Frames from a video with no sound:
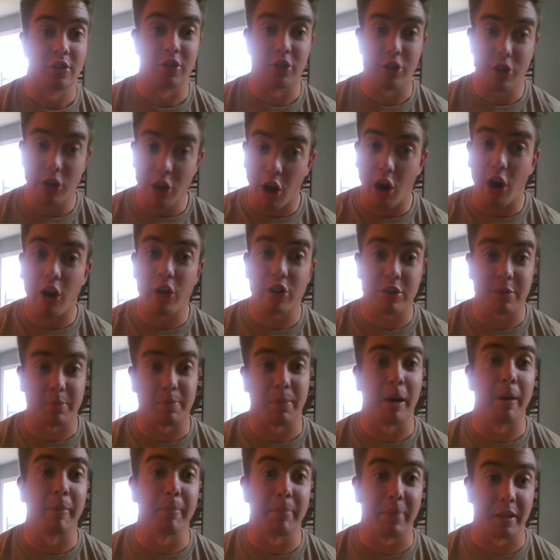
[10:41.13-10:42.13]
Your heart's
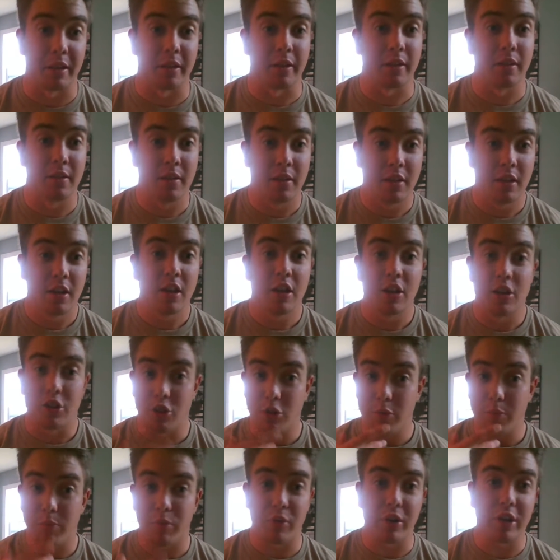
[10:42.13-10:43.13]
pumping,
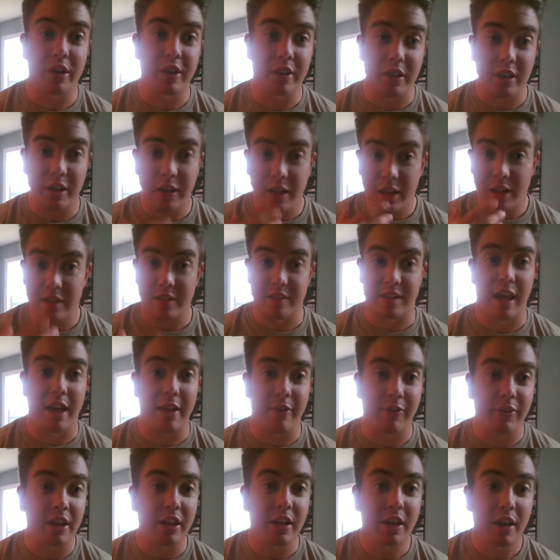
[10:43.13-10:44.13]
your breathing is
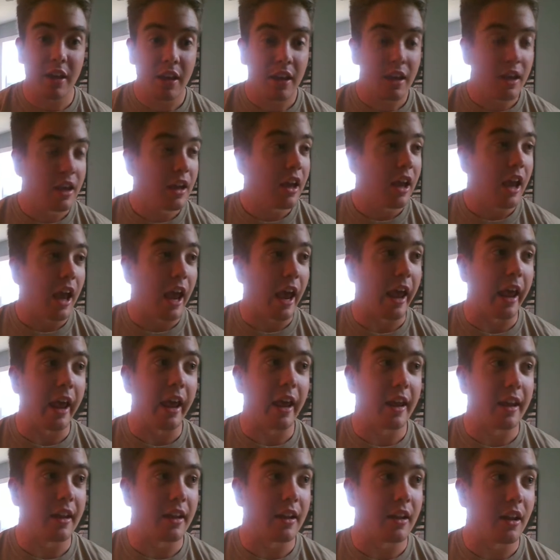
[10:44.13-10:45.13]
heavy,
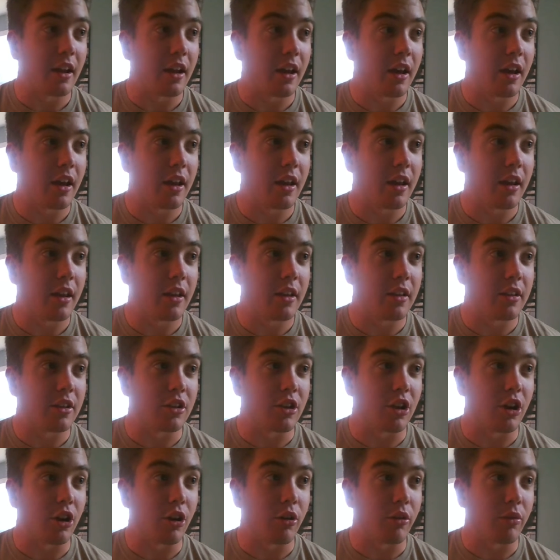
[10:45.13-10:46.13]
and
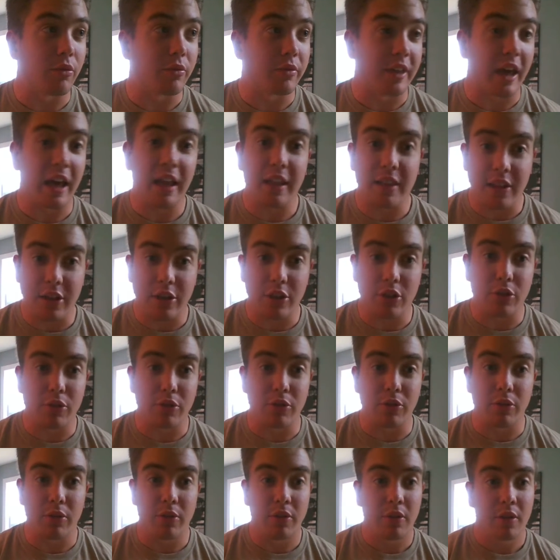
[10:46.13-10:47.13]
that
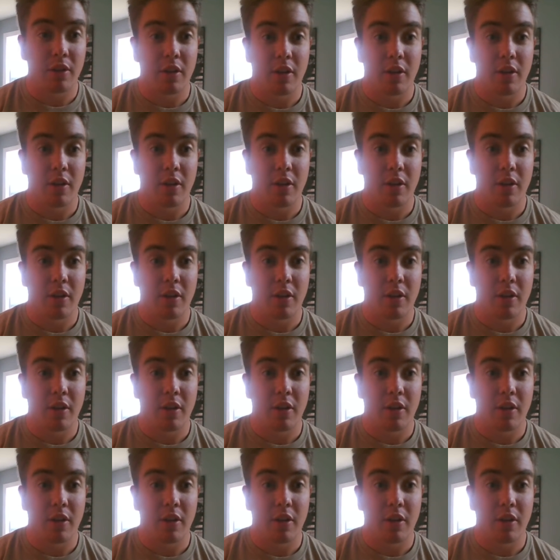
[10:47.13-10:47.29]
little